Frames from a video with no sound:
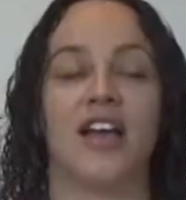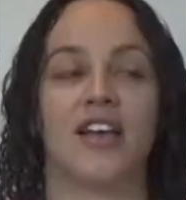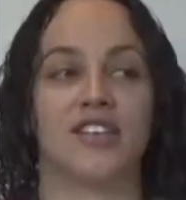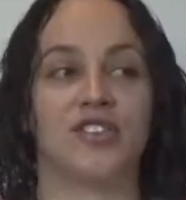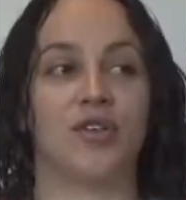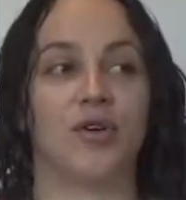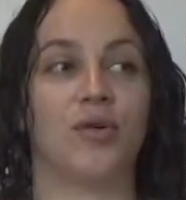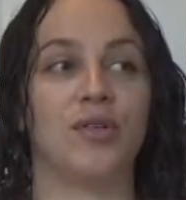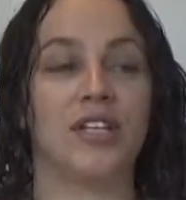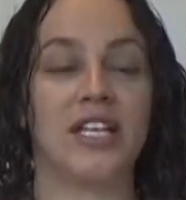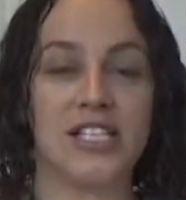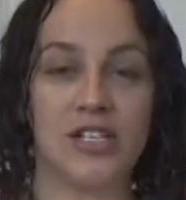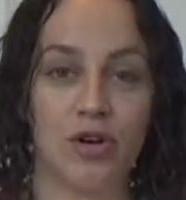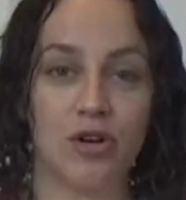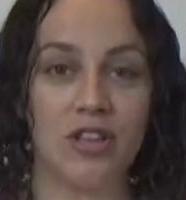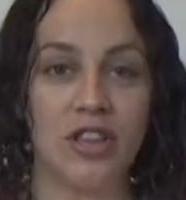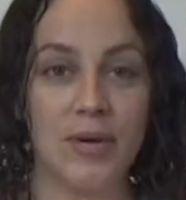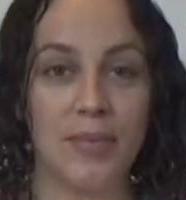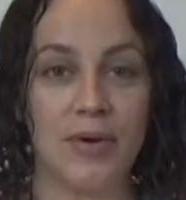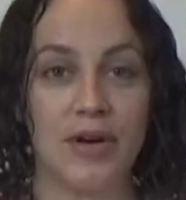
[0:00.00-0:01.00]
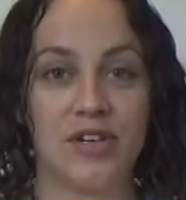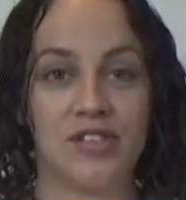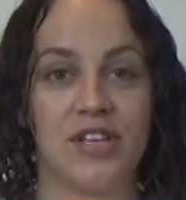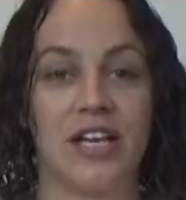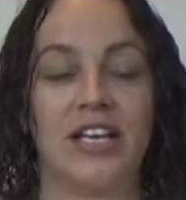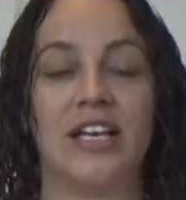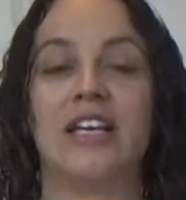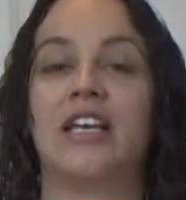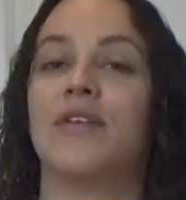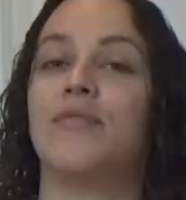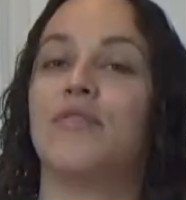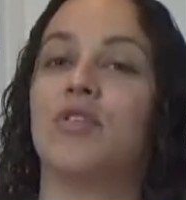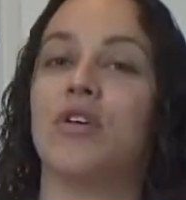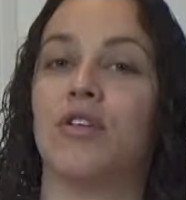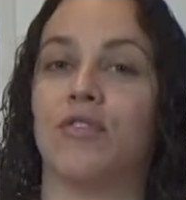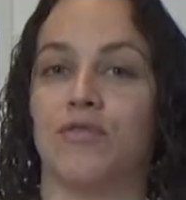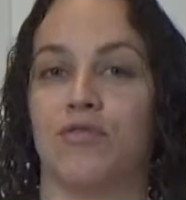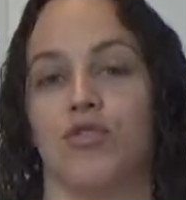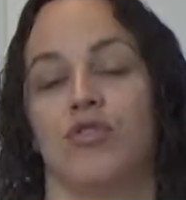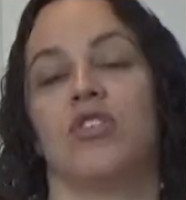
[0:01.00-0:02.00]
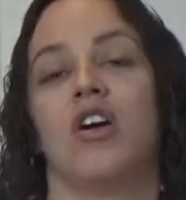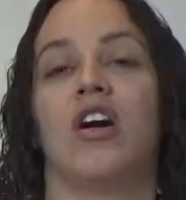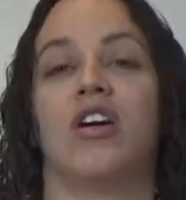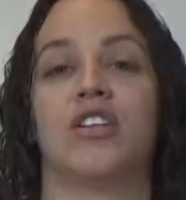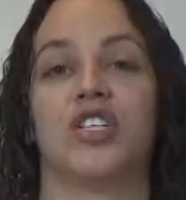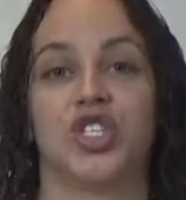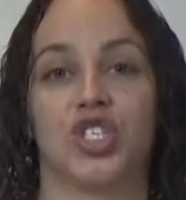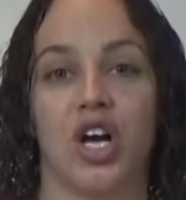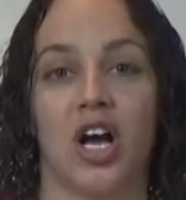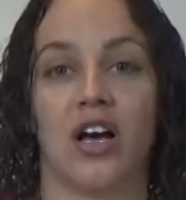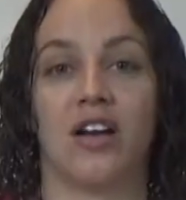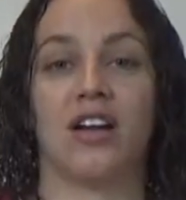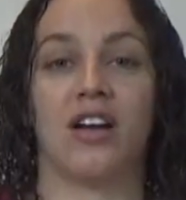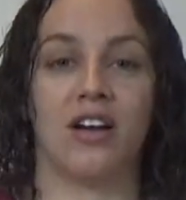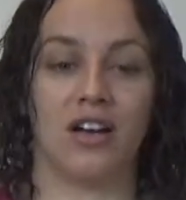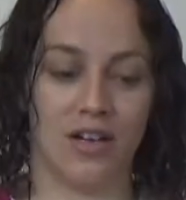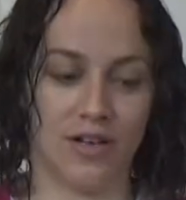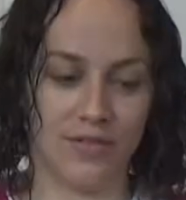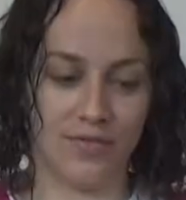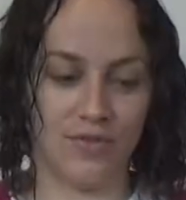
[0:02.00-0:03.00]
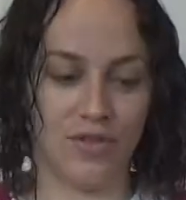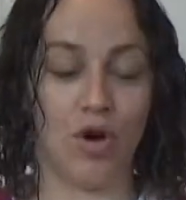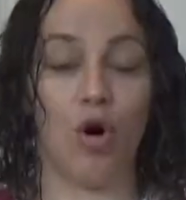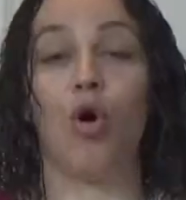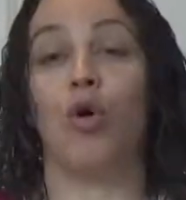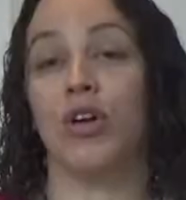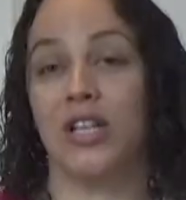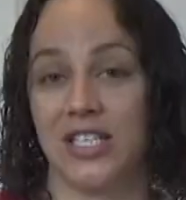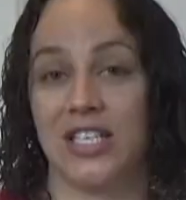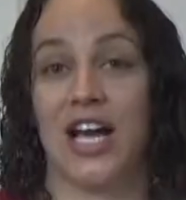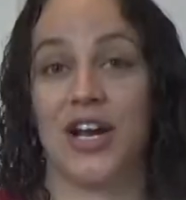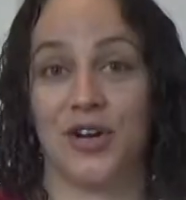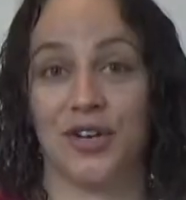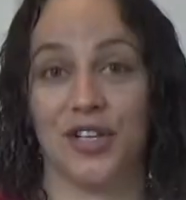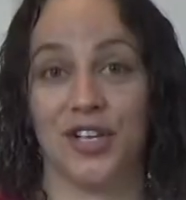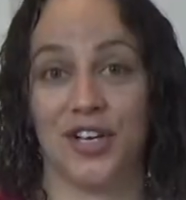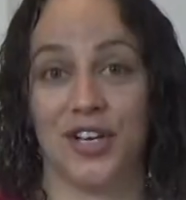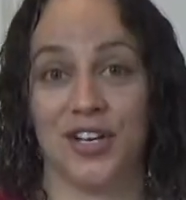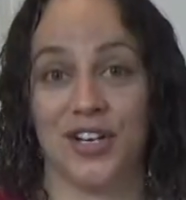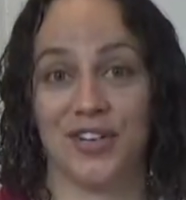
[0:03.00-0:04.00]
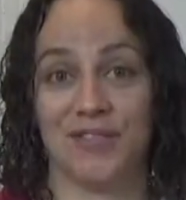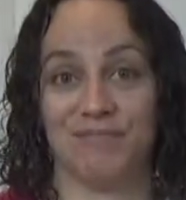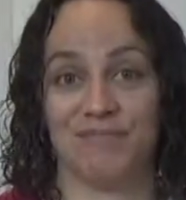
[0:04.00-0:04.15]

So let's go to the mirror so I can give you a full-on shot of the whole entire look.